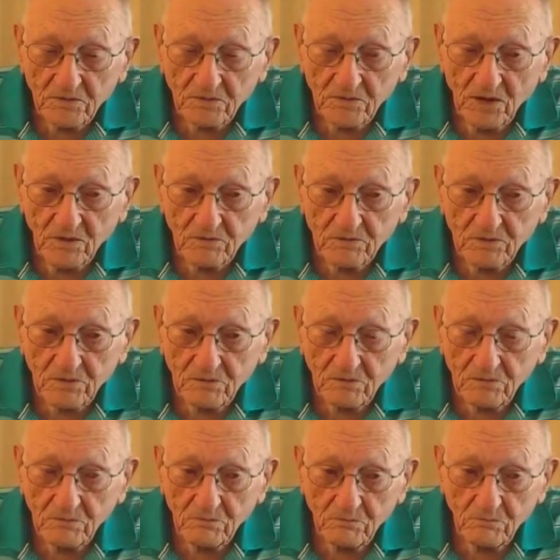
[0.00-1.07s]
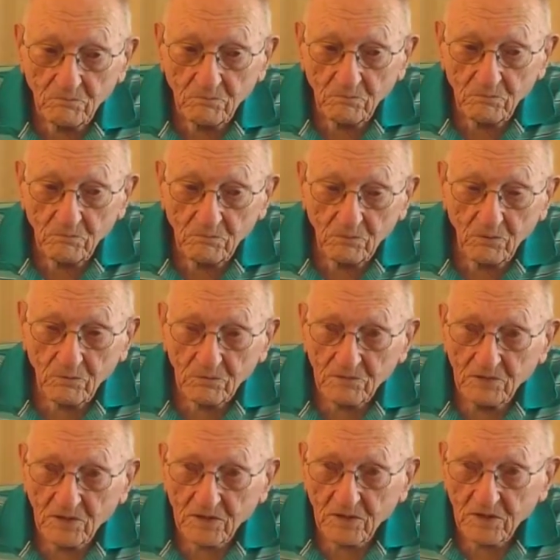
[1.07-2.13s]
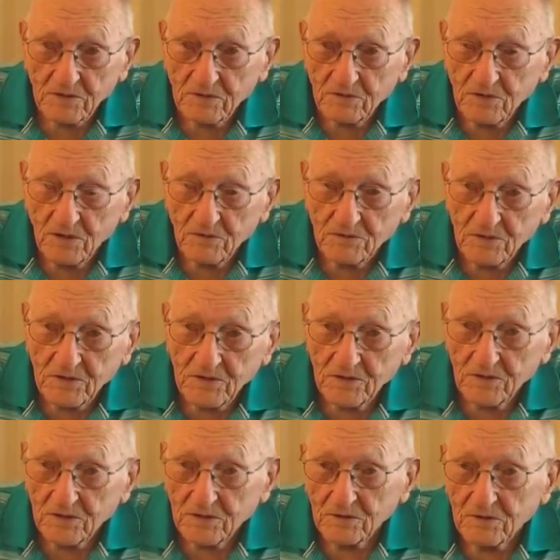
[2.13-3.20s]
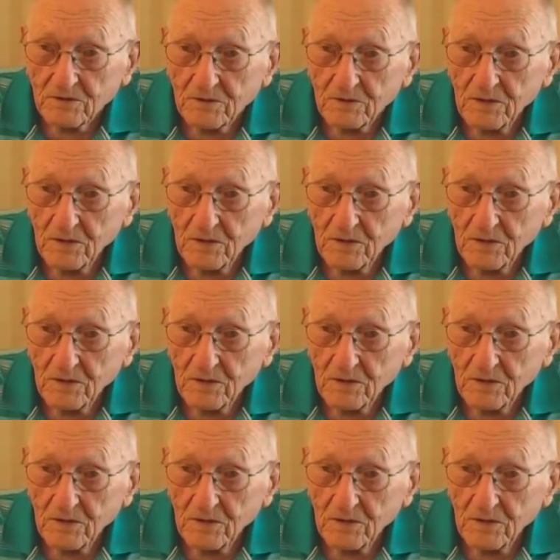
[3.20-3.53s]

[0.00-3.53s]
down the road, kind of down the hill there.